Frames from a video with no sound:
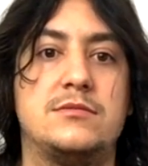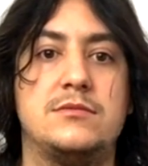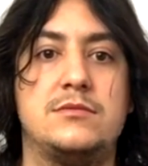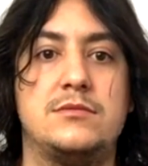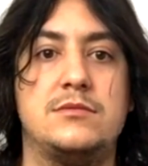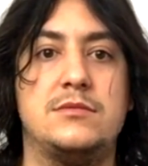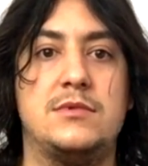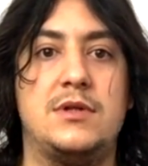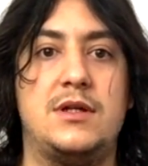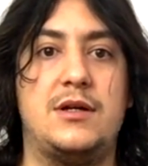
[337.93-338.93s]

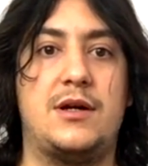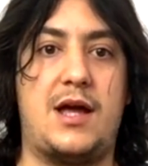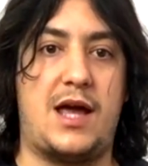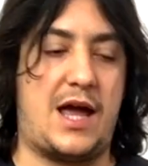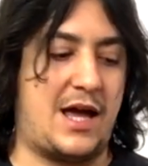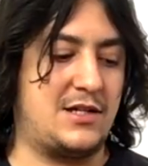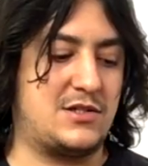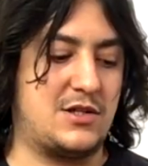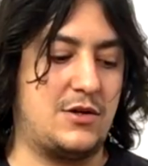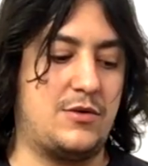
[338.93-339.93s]
And
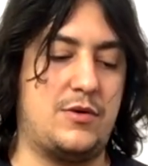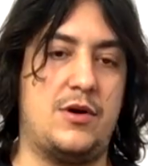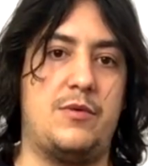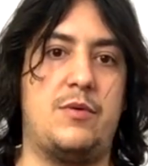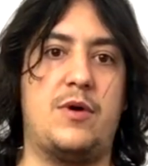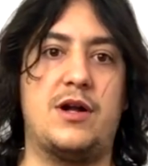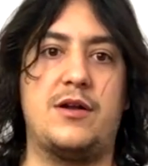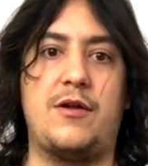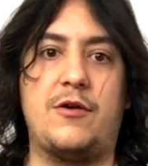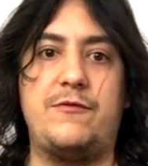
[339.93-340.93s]
so we
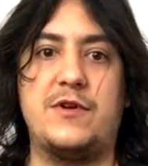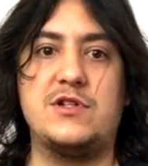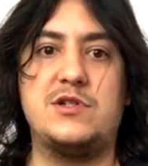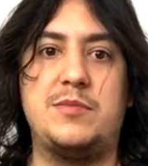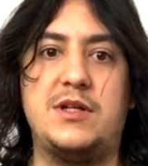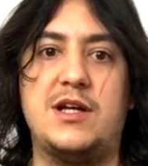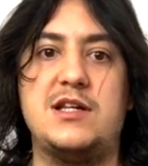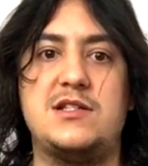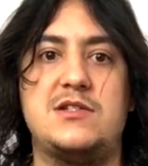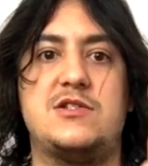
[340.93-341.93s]
want our fingers to be
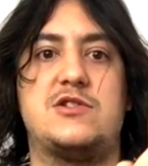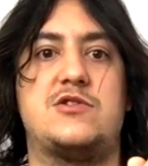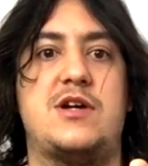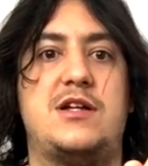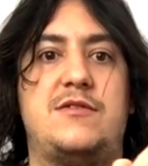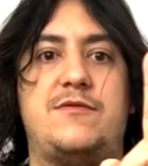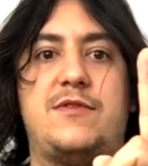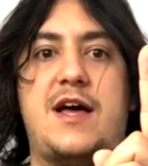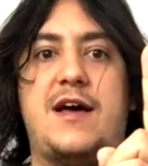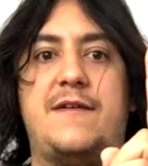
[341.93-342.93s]
nice and straight and
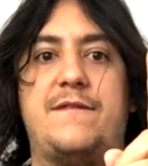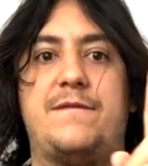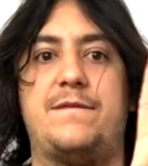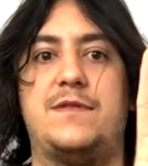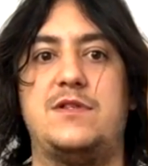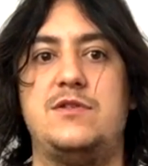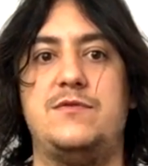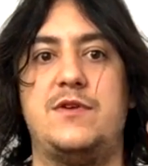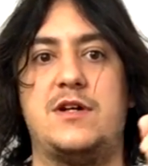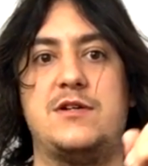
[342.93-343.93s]
flat,
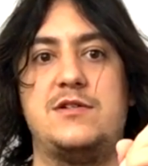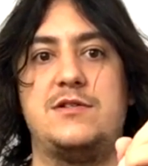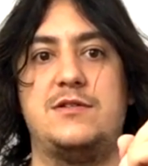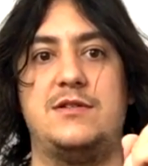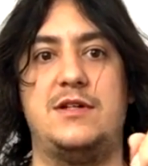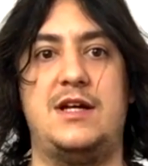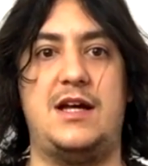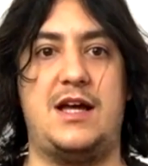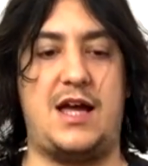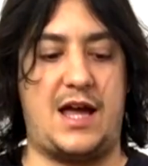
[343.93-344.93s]
two fingers.
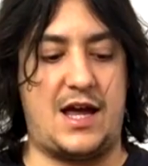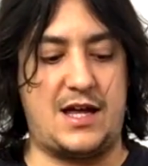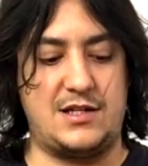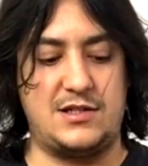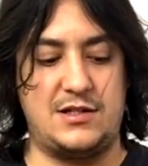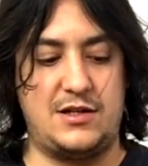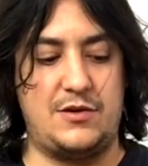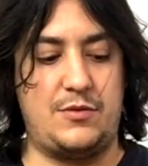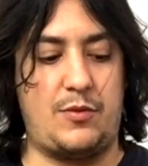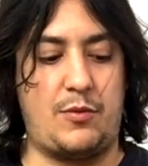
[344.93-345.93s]
And
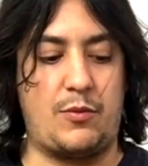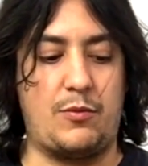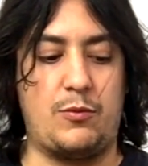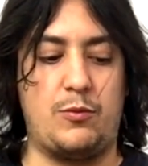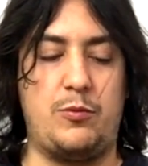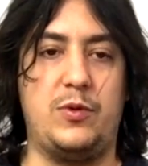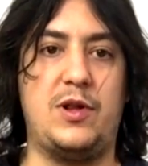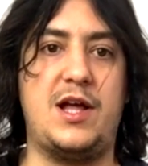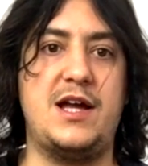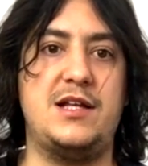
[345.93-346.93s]

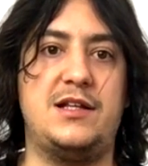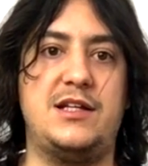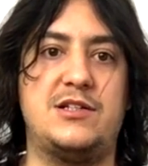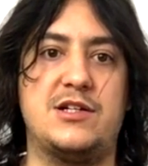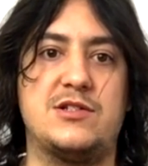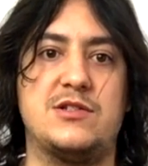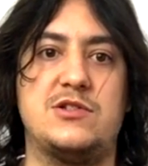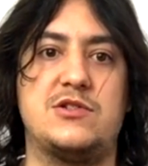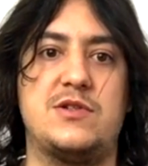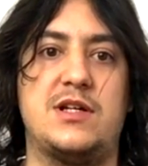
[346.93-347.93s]
lightly touch
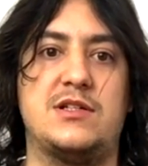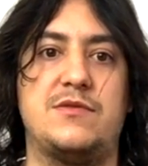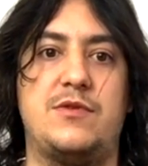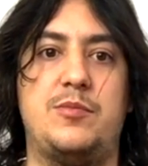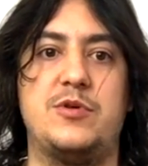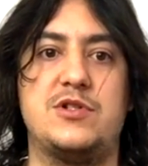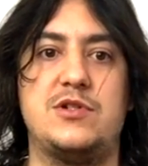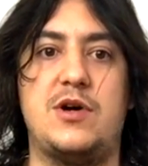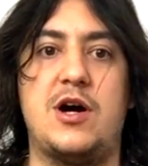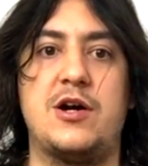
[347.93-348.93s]
those strings. If you push
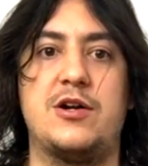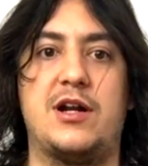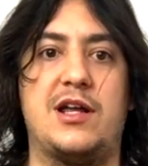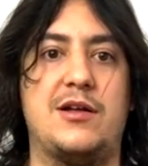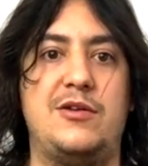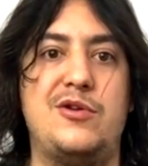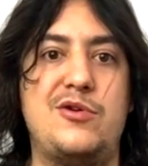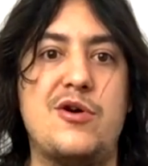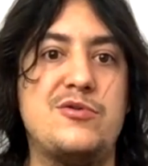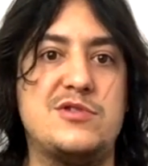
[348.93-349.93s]
too hard, you're gonna get
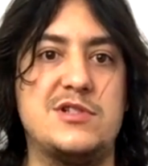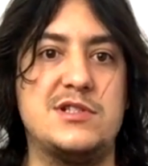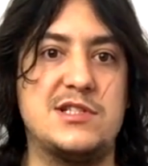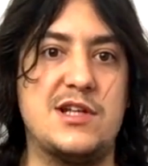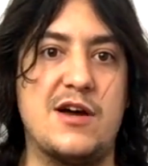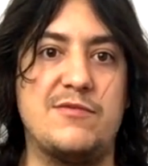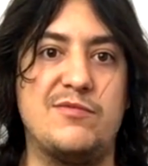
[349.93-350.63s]
notes and stuff.